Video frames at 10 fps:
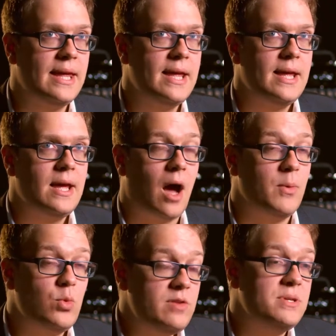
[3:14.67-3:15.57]
I
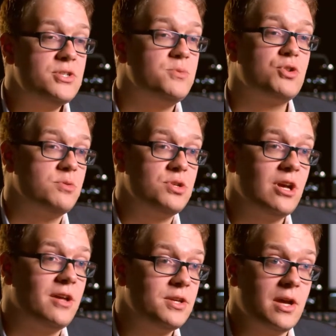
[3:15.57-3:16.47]
mean, we've been subscription
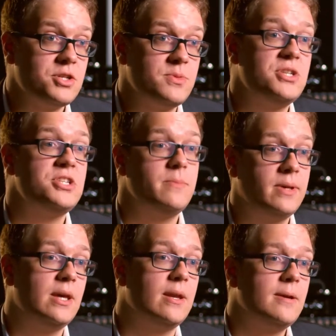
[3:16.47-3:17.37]
customers since the
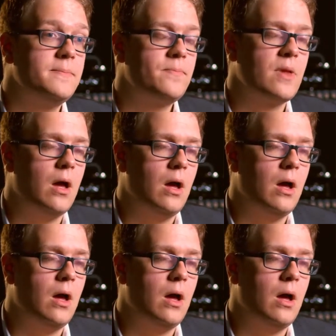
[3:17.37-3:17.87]
beginning.